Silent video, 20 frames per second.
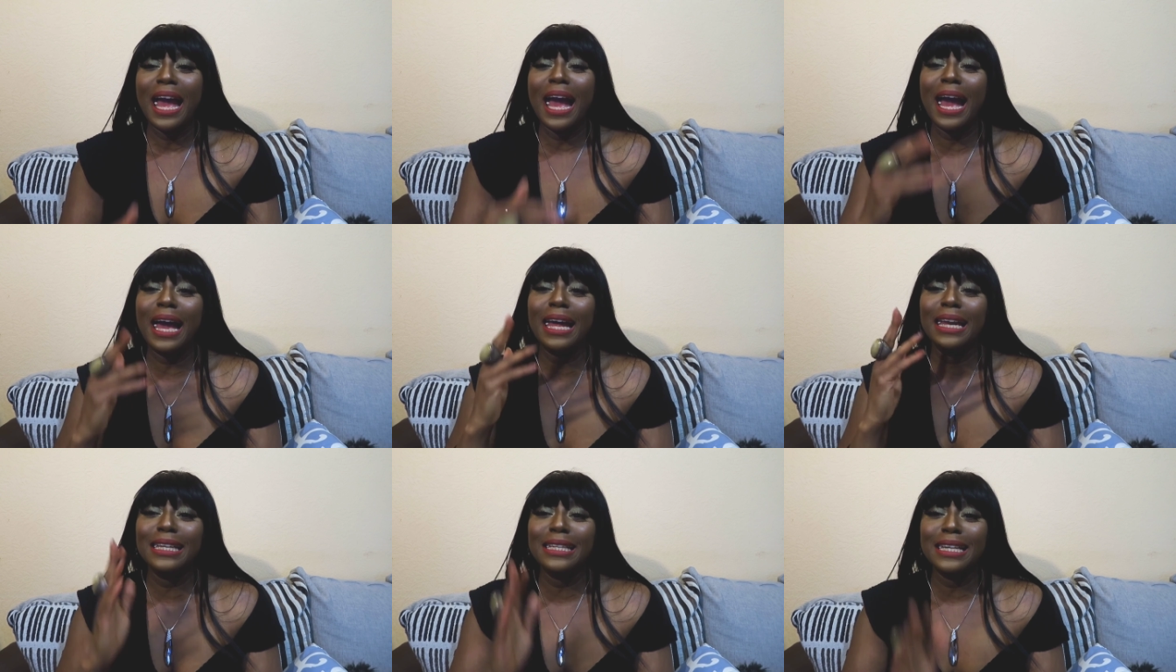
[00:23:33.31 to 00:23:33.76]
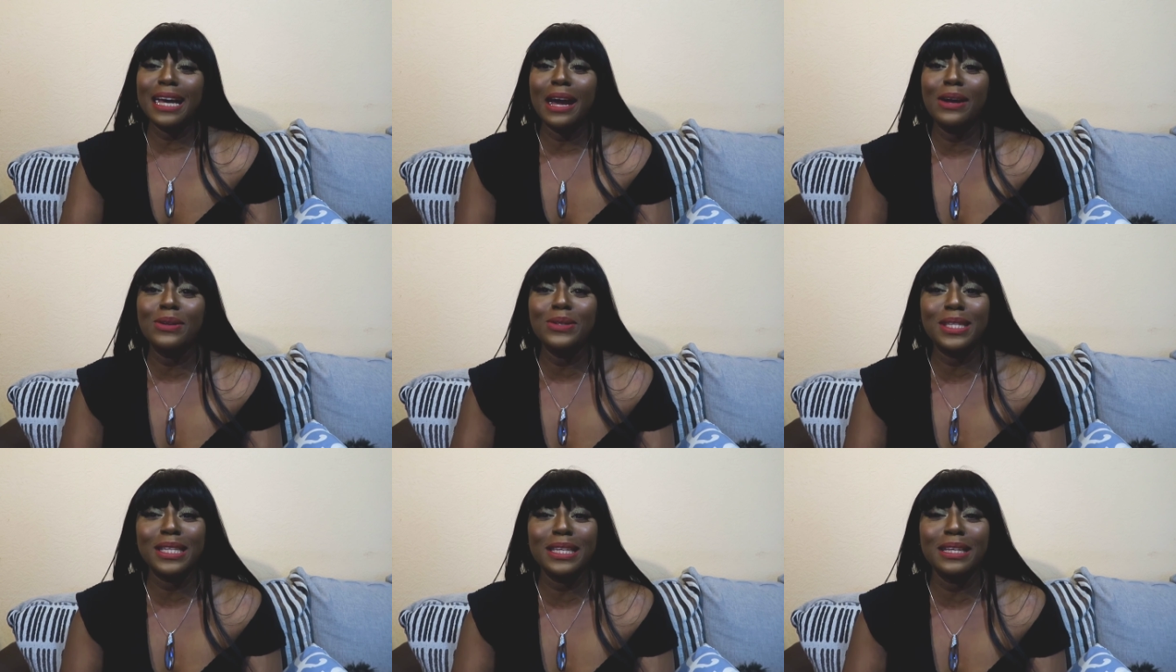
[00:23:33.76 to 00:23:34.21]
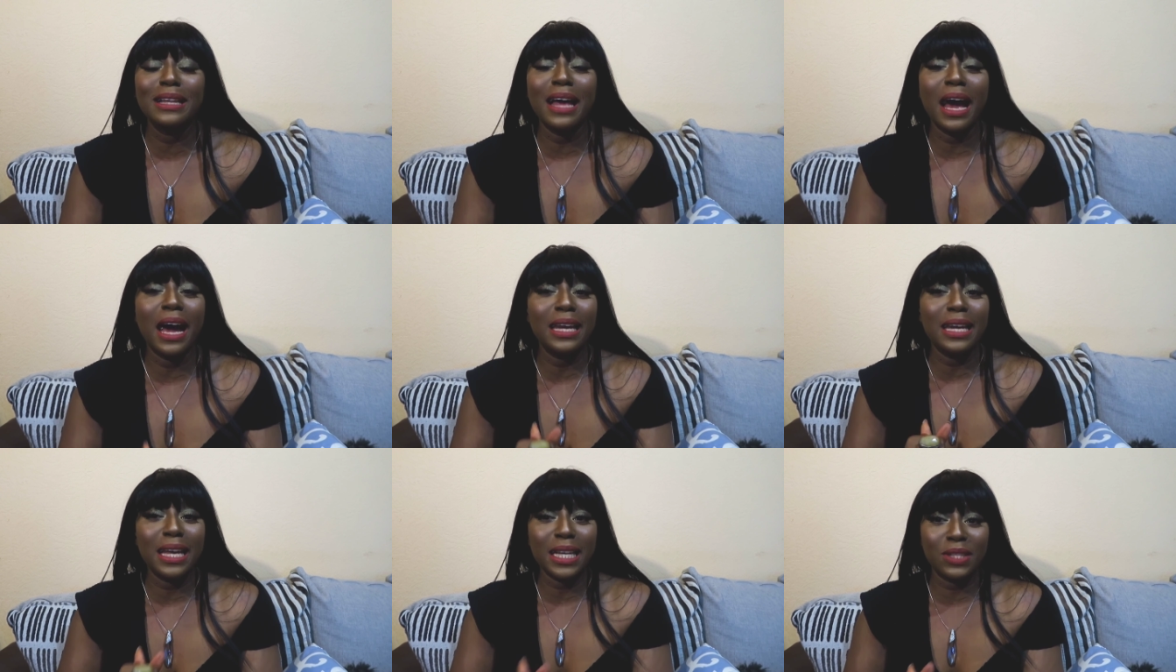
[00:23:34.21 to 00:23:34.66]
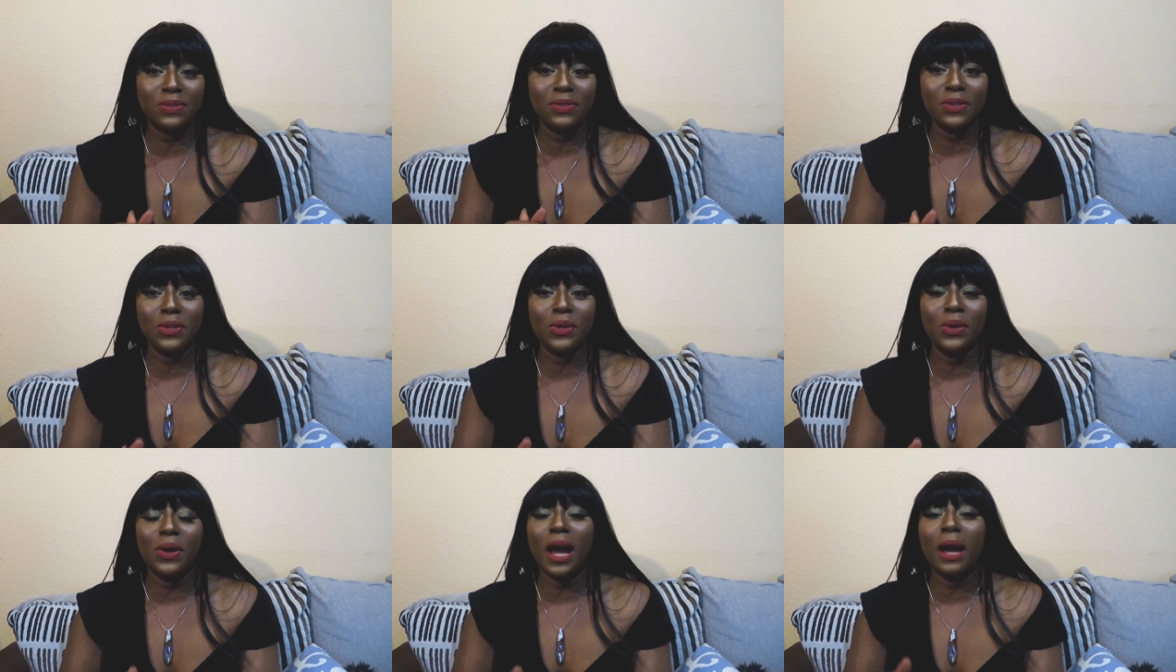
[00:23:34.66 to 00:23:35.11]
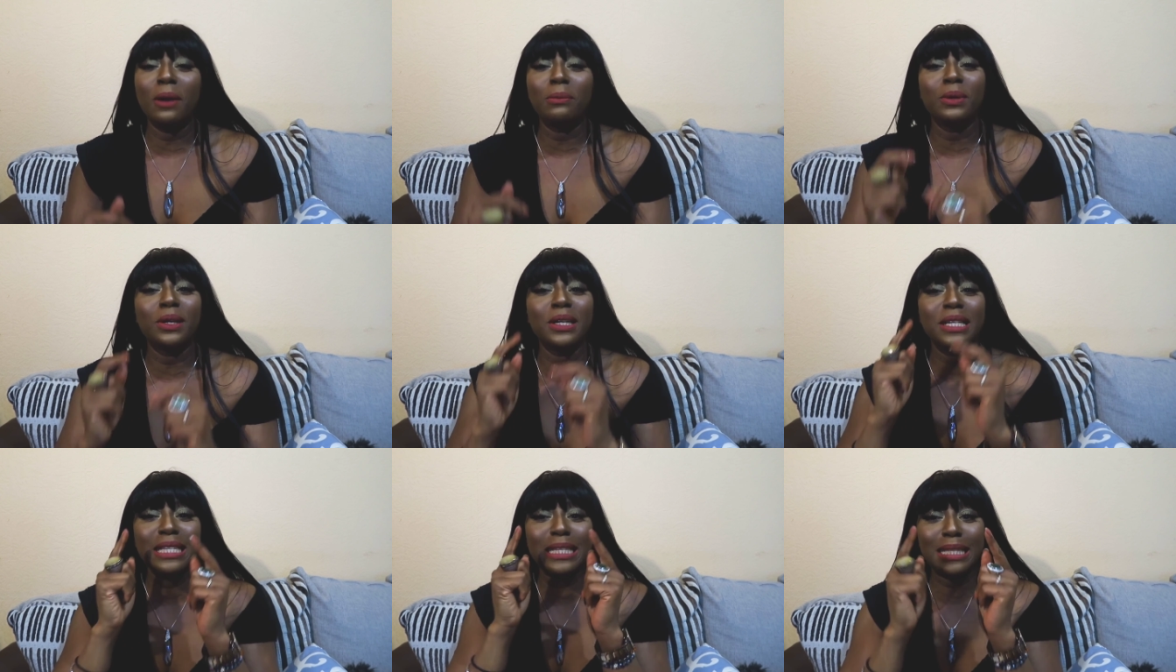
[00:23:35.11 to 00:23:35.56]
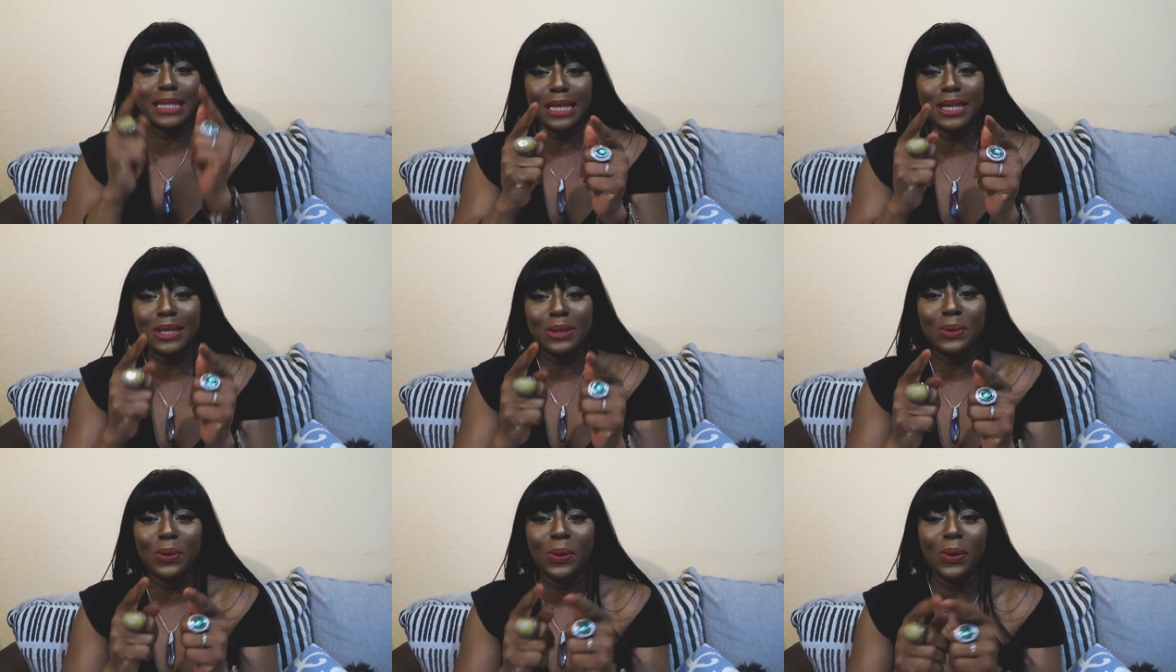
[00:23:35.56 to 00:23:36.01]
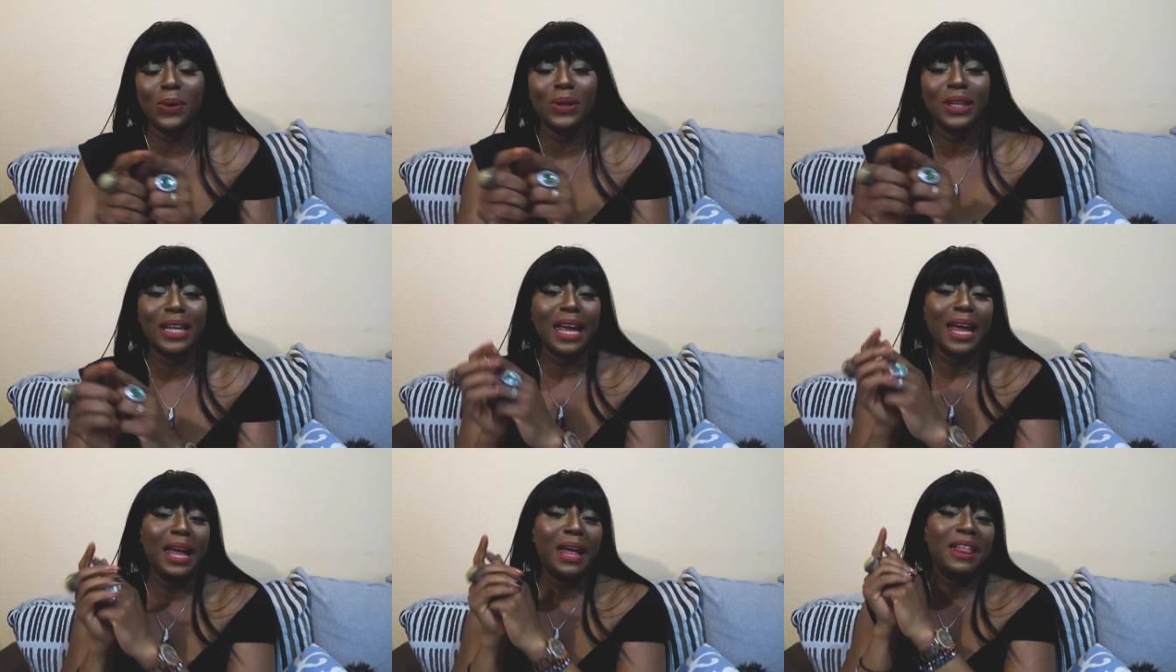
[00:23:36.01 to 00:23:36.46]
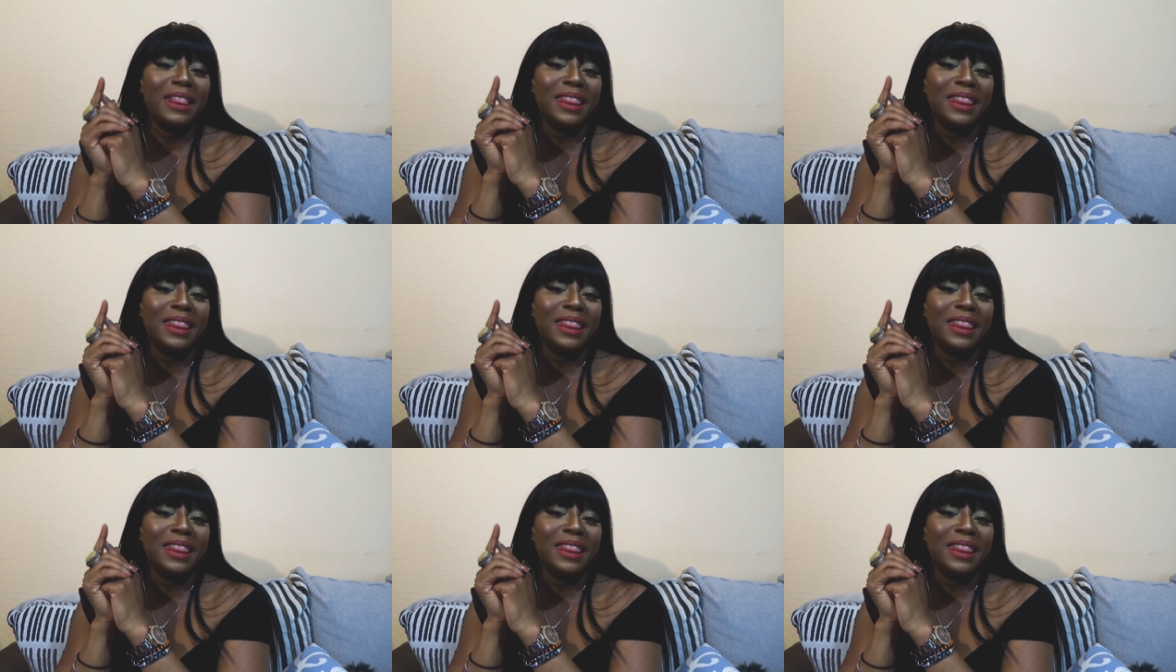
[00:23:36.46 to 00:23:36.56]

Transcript: And until our next video, I'm going to see you all.